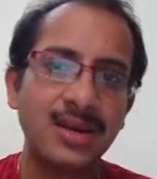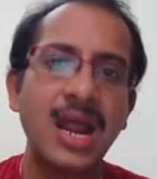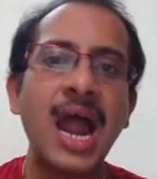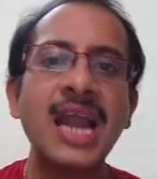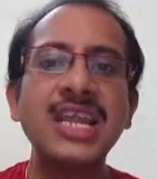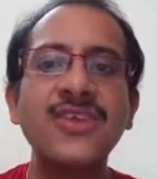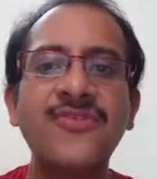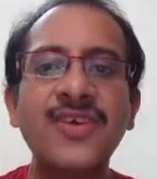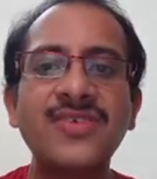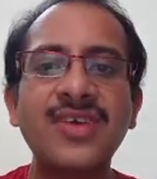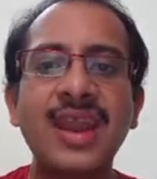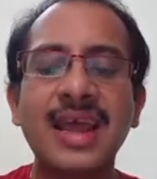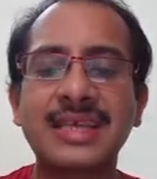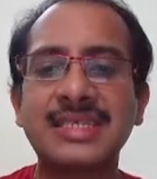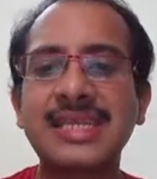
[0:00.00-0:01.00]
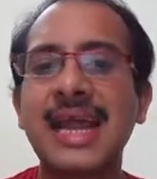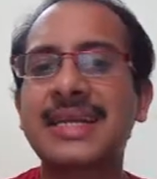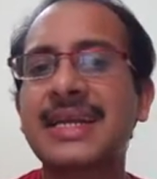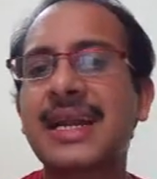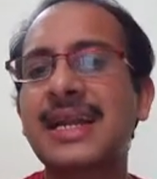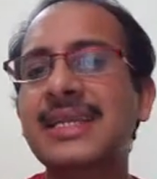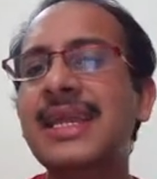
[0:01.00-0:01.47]
and the feature
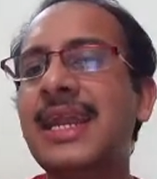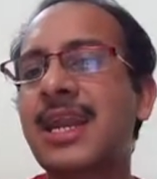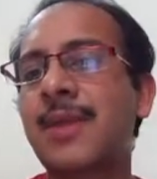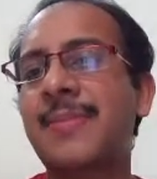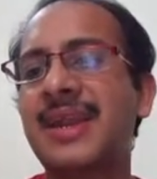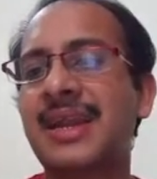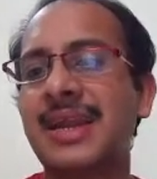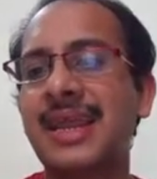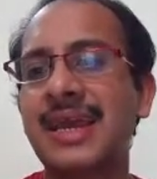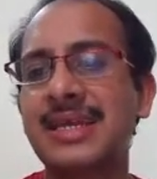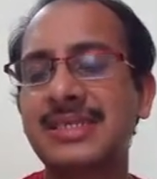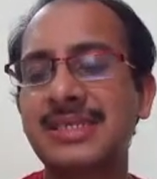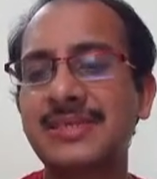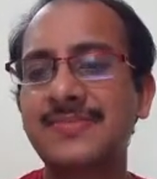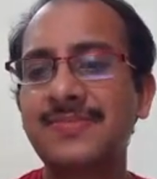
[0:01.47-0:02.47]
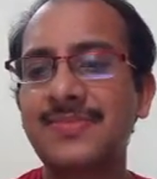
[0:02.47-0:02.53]
extracted at the intermediate layers.